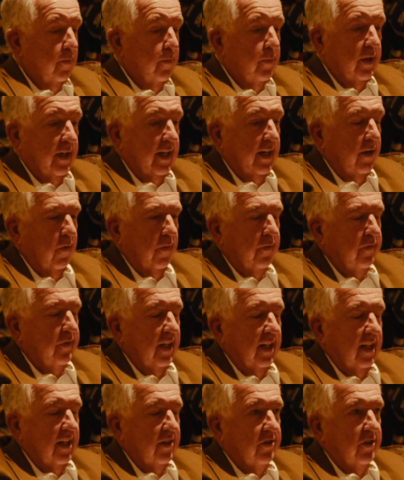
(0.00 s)
but I don't
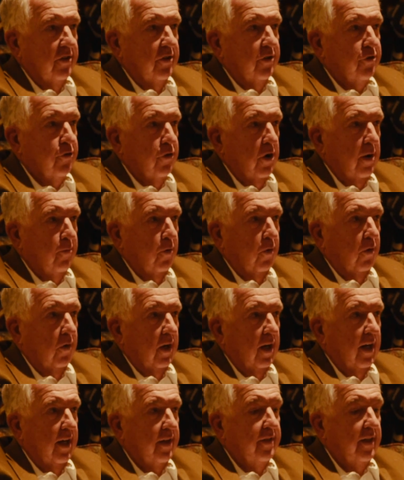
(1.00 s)
think it's in trouble.
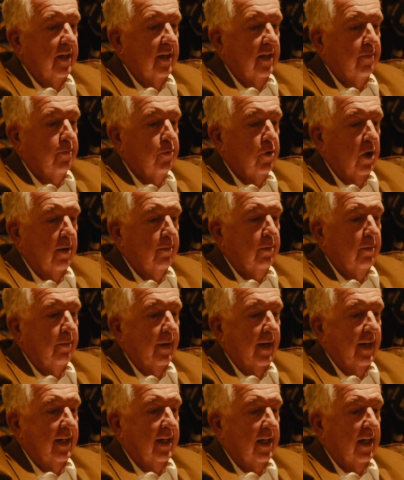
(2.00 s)
I think probably
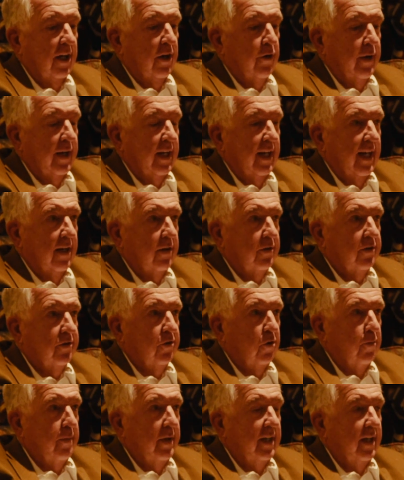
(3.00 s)
by clearing out
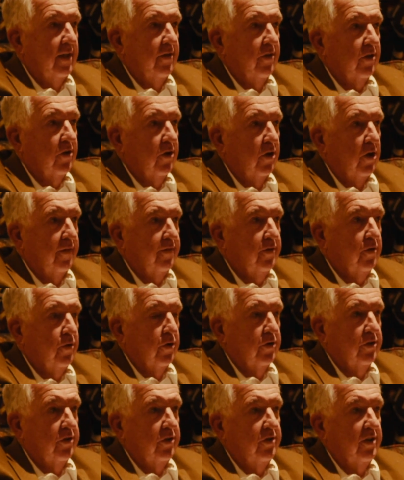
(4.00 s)
so many of the golf
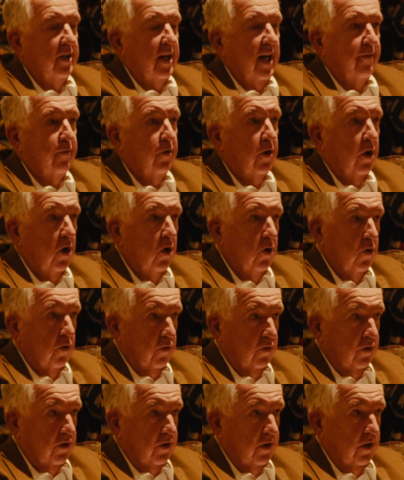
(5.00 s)
courses that have
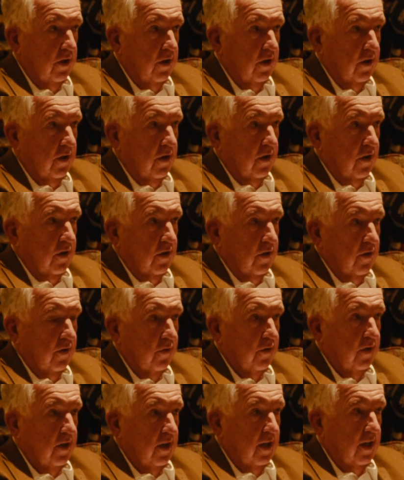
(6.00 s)
closed,
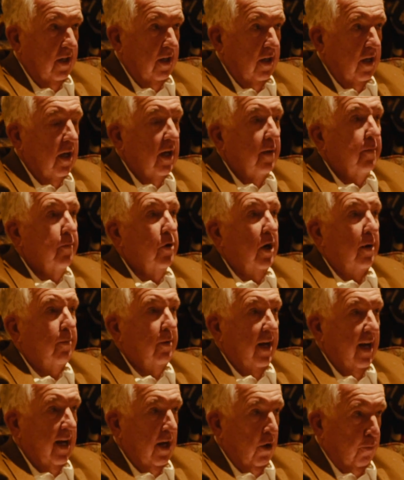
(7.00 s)
okay,
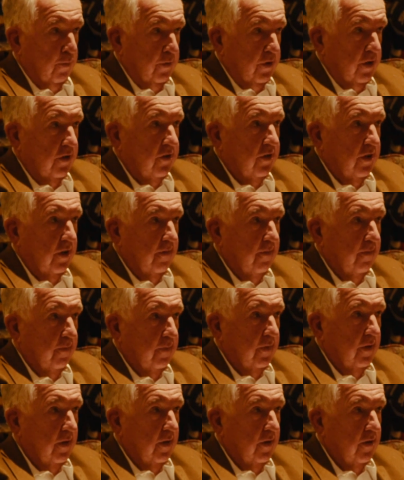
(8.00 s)
probably helped us.
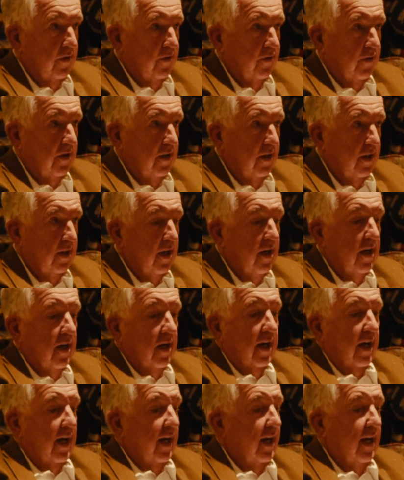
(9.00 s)
Okay,
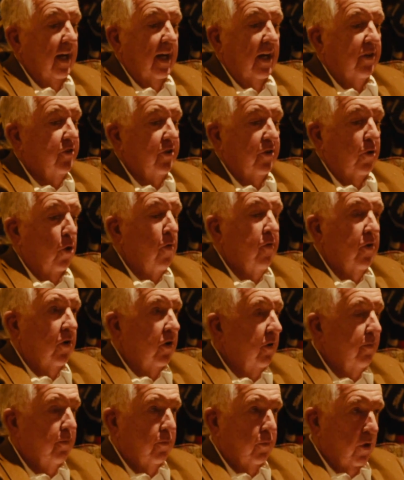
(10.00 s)
is it
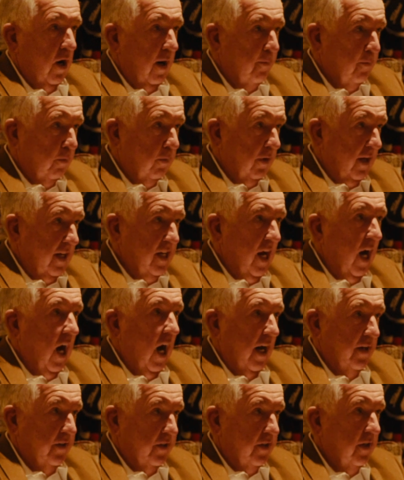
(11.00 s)
over? Probably
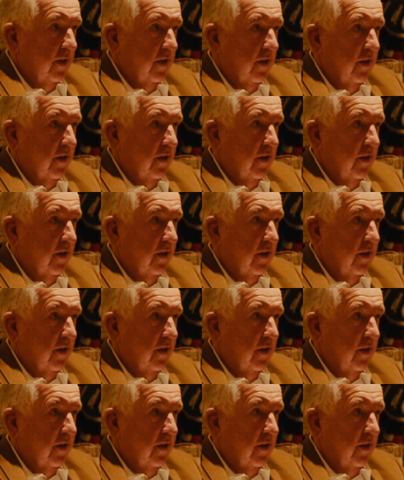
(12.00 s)
not.